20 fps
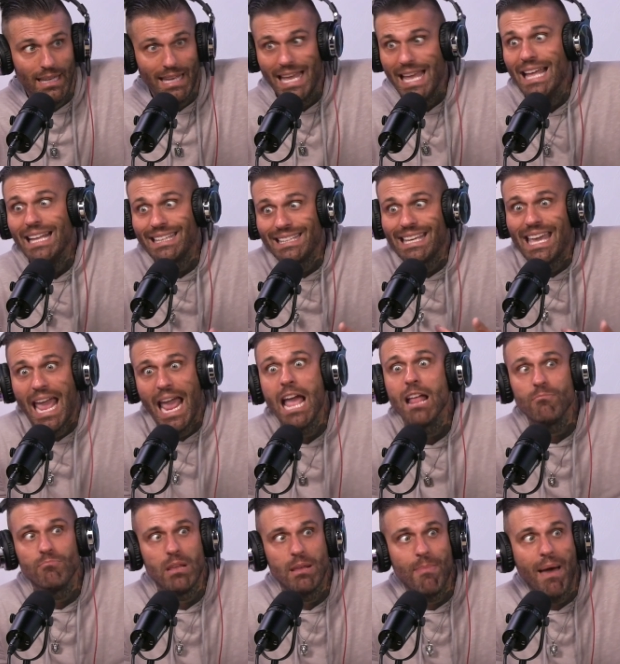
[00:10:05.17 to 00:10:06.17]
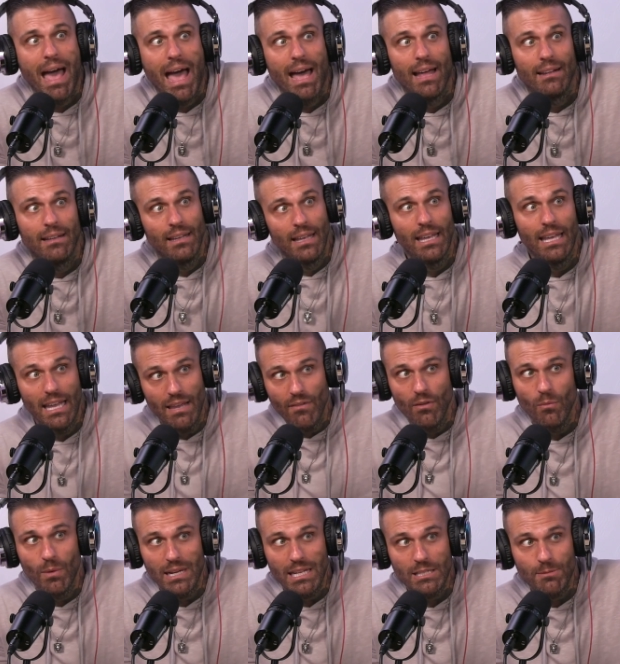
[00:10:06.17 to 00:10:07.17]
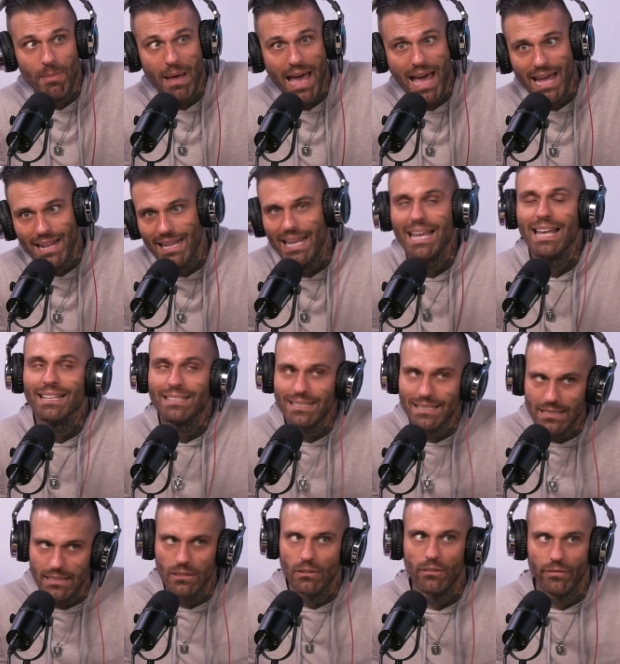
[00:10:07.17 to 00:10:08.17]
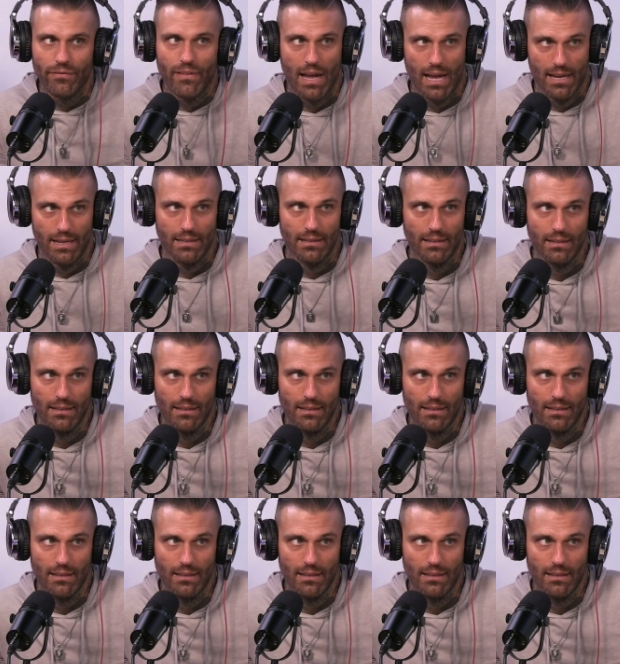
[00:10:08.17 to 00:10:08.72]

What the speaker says: It can't be bad. Even when it's bad, it's still fine.